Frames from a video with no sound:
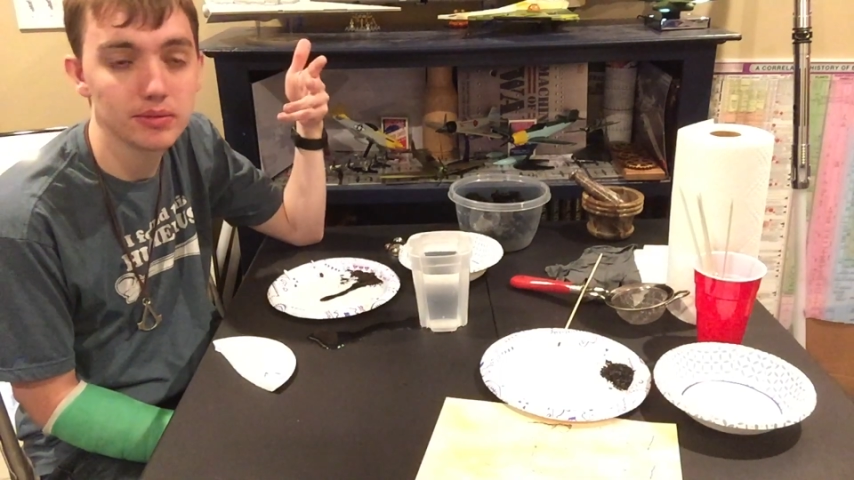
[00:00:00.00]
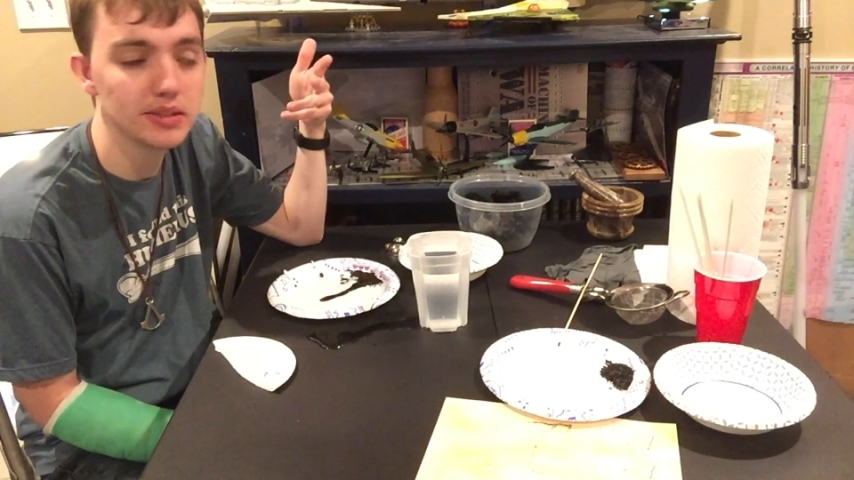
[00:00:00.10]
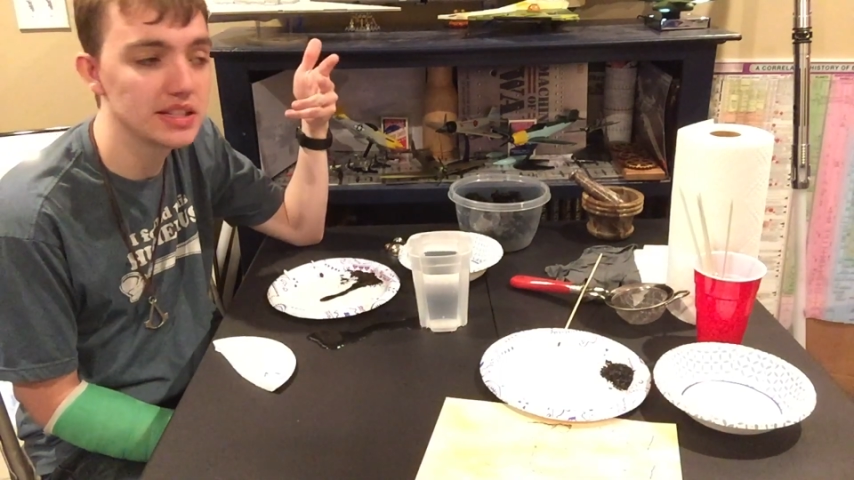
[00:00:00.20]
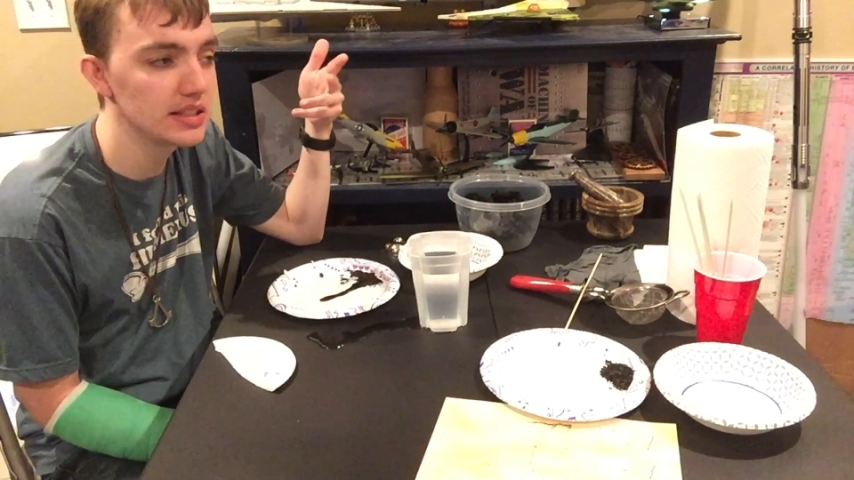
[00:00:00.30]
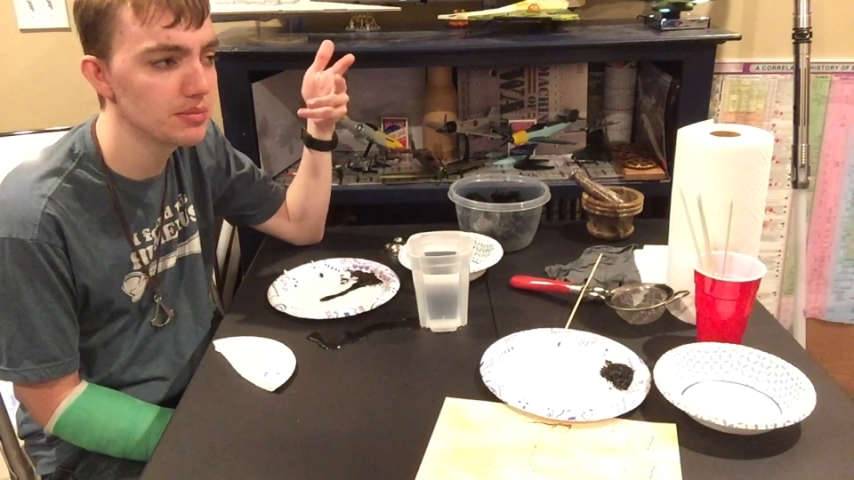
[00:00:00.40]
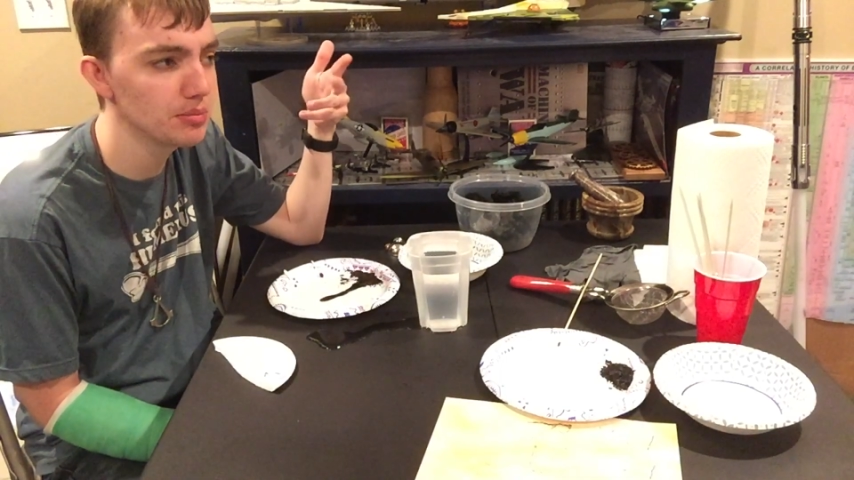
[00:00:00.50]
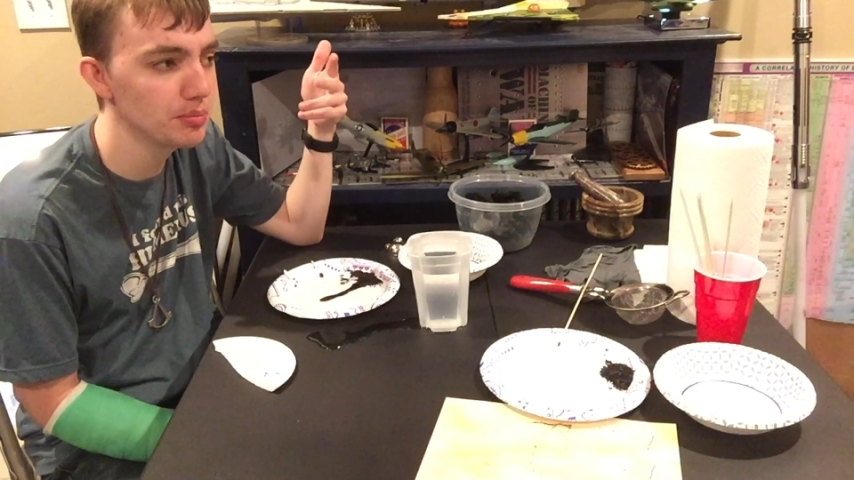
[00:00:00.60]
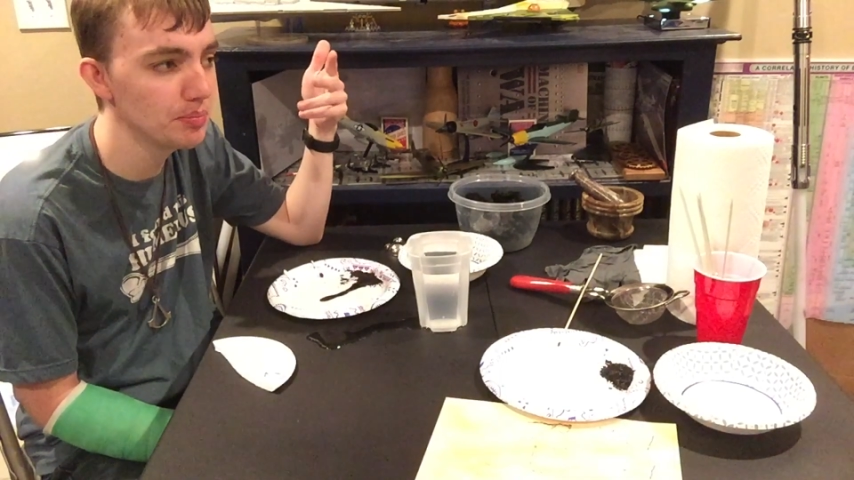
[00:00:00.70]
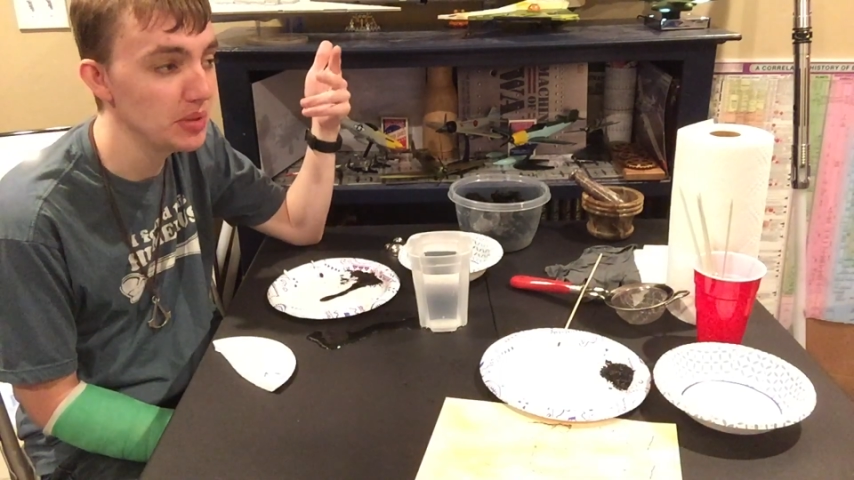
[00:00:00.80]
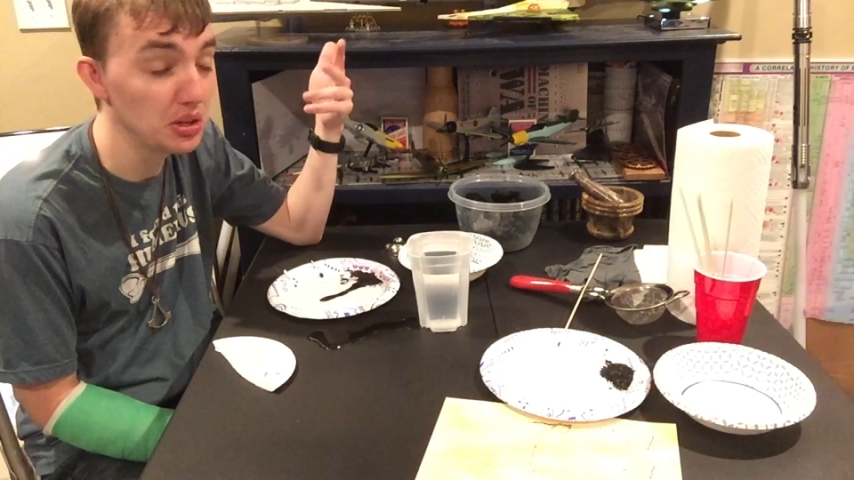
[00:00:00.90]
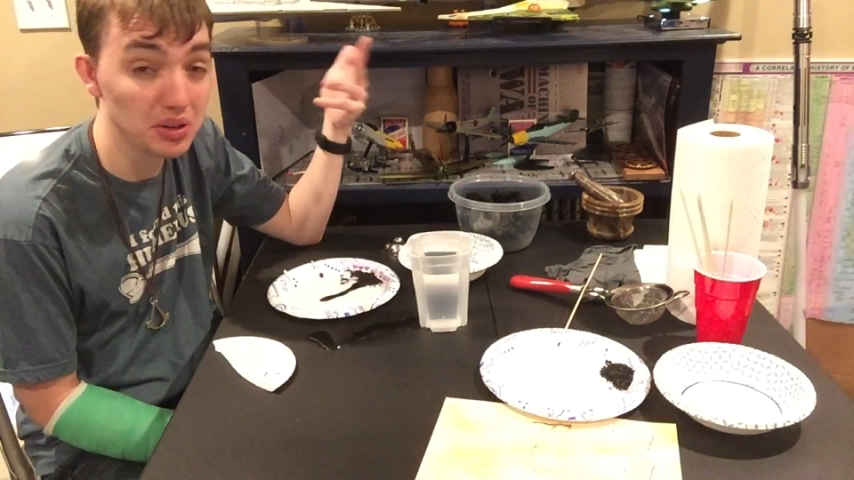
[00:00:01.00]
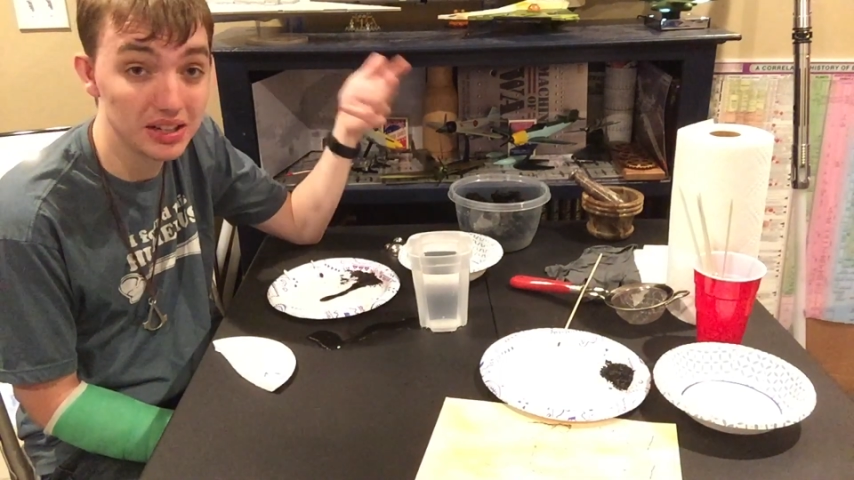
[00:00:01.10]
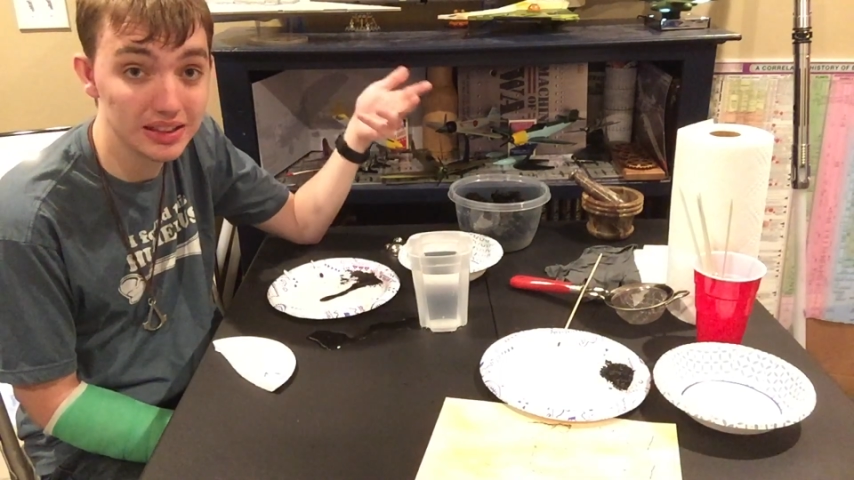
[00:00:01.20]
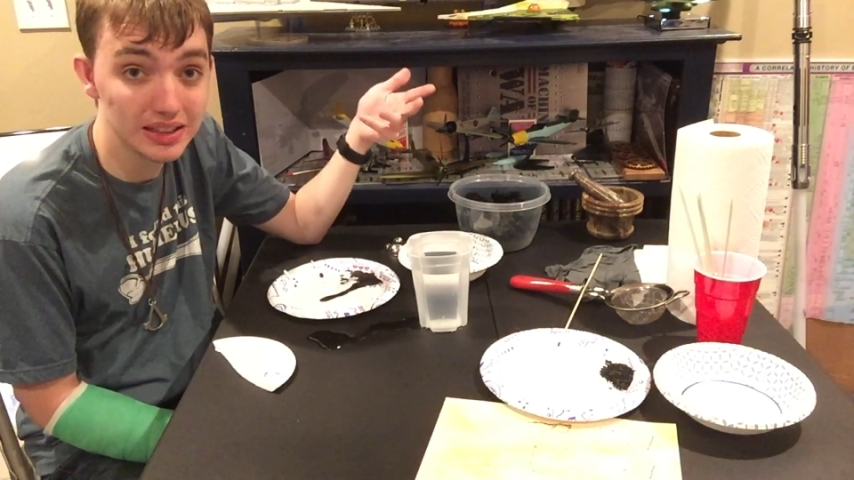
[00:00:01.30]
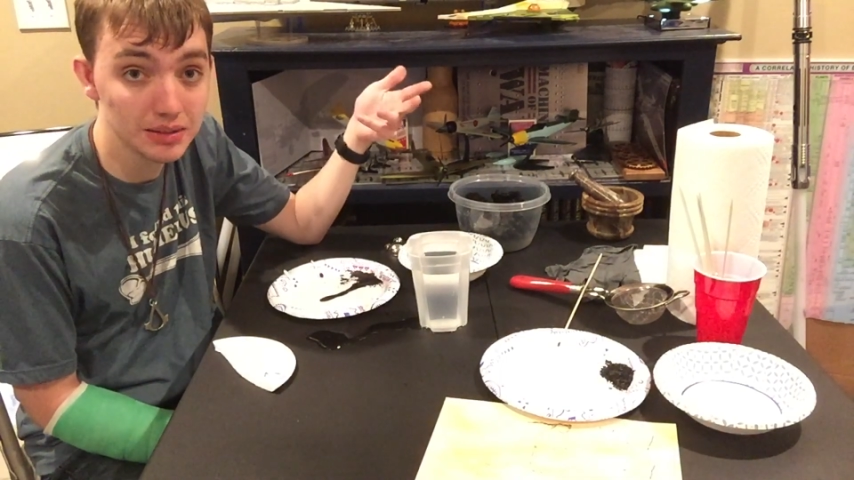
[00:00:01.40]
this isn't me knowing
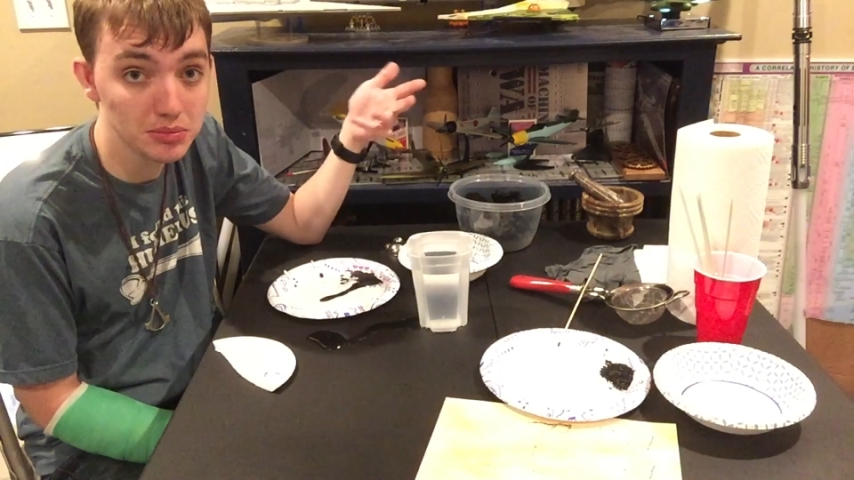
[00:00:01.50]
anything.